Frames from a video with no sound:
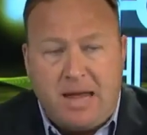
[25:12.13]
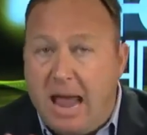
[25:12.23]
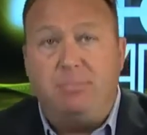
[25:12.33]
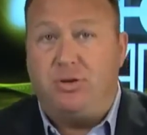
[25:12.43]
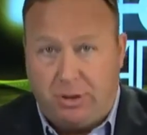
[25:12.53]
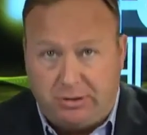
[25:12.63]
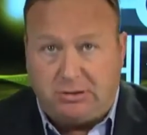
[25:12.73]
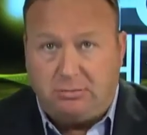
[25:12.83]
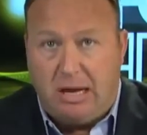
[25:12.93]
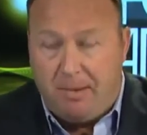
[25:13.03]

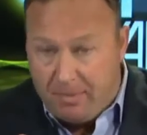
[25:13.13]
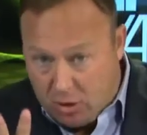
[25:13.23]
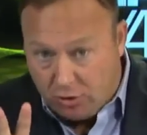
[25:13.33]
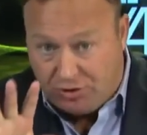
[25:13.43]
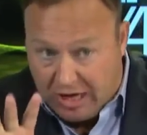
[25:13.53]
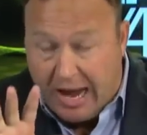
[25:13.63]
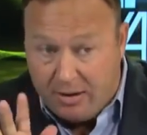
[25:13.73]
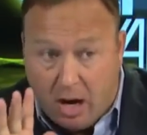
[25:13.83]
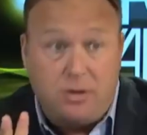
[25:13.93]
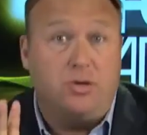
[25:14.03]
amateurs. I mean, you're
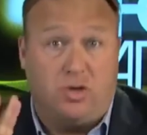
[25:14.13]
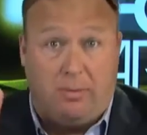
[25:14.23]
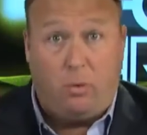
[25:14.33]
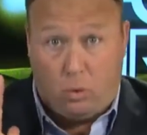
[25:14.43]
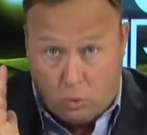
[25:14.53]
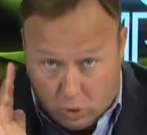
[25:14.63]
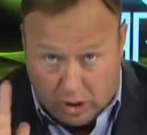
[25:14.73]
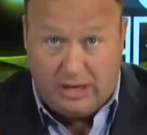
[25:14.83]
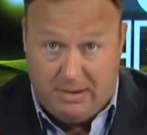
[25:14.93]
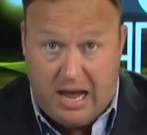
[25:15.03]
signed on to some
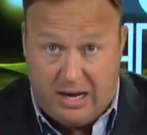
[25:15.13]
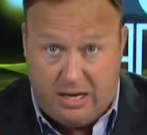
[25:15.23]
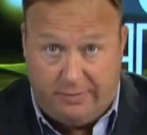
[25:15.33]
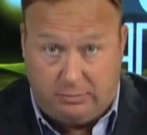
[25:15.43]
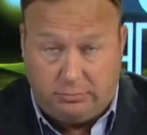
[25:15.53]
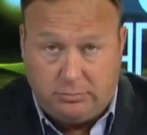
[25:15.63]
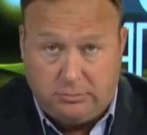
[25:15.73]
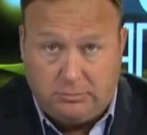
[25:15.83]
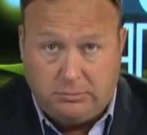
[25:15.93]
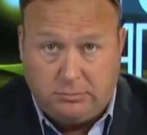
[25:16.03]
really bad evil.
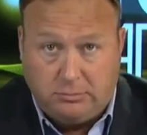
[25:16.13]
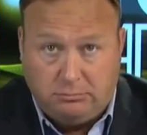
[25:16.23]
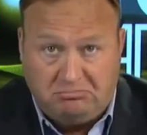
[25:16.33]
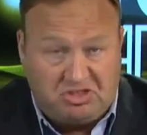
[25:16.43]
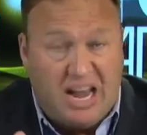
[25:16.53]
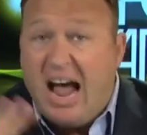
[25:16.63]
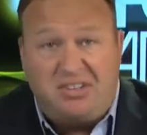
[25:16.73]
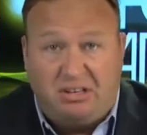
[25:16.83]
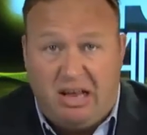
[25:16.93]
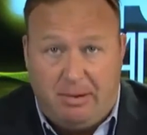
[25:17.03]

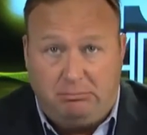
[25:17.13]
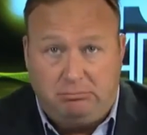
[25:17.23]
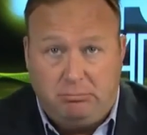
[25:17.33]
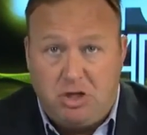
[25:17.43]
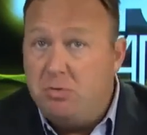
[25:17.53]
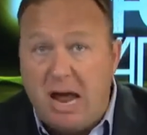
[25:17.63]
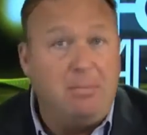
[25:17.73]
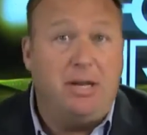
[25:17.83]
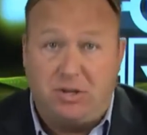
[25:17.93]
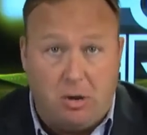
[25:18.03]
Sky's the limit. You
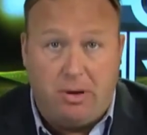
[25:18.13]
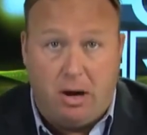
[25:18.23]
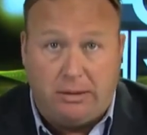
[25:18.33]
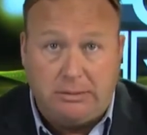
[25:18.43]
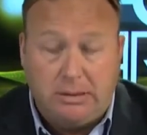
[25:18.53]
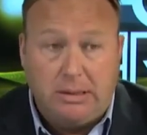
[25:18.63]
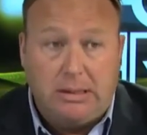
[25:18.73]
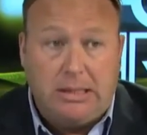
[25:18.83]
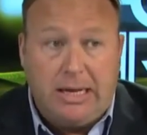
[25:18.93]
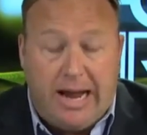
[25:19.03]
name it, it's going on.
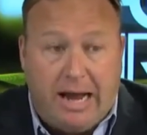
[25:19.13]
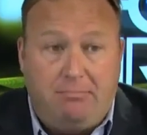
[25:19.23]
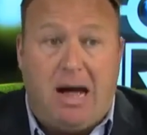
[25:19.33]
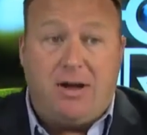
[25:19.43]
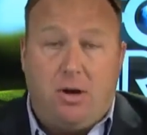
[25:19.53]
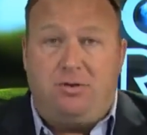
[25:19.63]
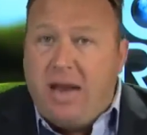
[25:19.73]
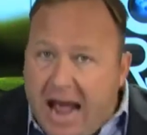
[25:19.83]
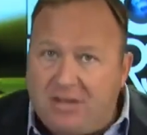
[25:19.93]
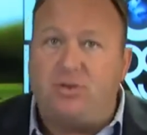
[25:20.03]
And by your
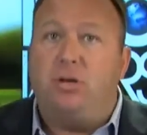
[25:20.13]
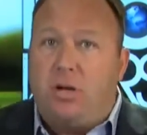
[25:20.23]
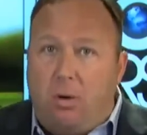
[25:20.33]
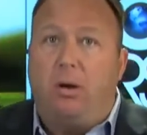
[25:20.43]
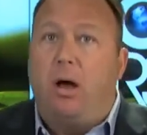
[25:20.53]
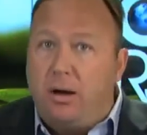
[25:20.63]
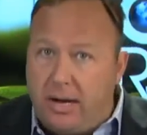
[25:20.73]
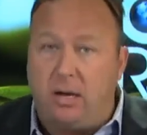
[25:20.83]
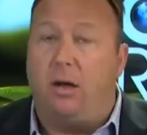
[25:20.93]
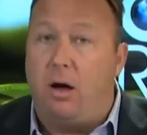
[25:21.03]
tacit go along,
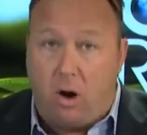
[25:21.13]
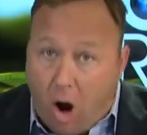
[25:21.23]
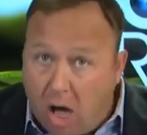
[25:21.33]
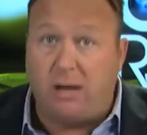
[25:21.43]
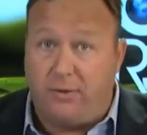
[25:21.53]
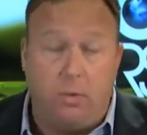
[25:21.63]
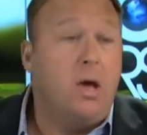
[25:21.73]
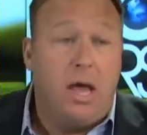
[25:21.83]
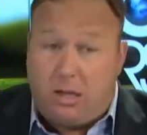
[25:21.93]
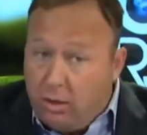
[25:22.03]
get along, all of you,
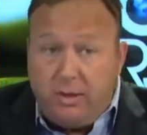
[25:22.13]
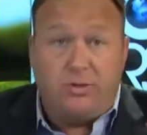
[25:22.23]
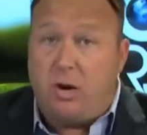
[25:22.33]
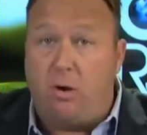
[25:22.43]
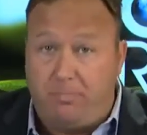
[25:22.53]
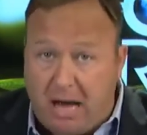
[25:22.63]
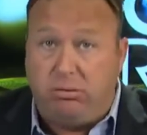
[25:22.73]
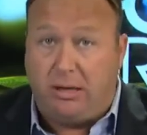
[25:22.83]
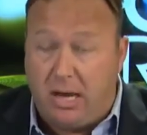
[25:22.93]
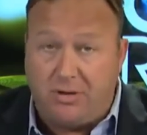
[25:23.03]
including the general
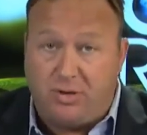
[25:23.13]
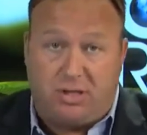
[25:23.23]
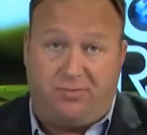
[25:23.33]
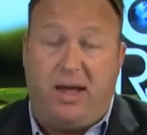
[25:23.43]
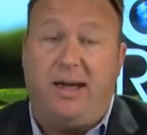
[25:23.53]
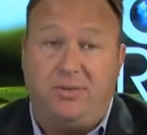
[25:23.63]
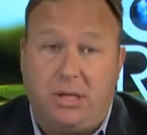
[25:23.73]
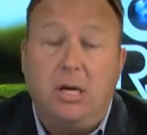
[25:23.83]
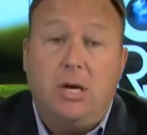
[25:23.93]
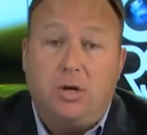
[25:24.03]
public, not just the feds,
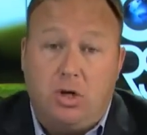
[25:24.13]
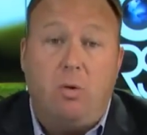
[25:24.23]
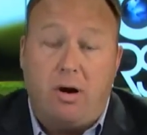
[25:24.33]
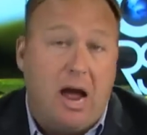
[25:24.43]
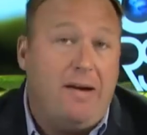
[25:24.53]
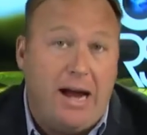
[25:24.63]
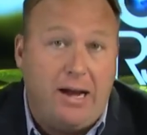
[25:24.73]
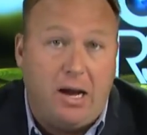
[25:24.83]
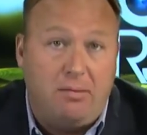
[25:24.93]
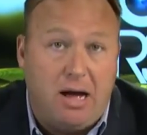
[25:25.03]
you are now
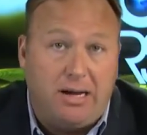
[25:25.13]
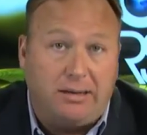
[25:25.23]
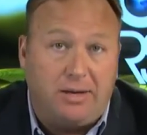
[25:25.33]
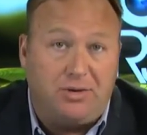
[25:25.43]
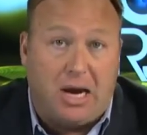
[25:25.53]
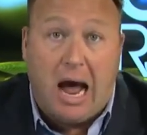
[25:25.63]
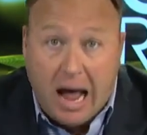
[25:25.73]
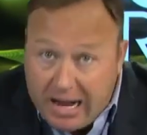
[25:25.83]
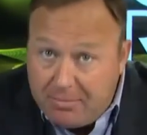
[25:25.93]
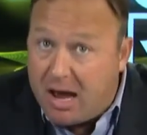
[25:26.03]
aiding and abetting this.
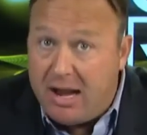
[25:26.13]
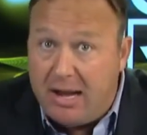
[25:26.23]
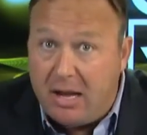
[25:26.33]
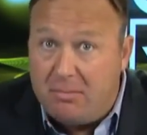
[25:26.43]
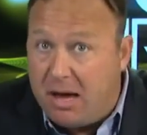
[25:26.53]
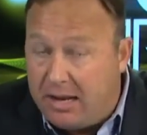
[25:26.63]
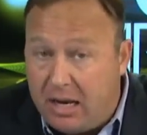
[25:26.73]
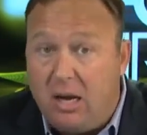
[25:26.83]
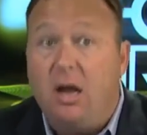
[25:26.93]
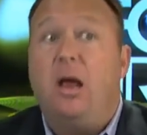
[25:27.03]
I am not aiding and abetting
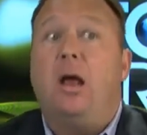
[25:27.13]
it.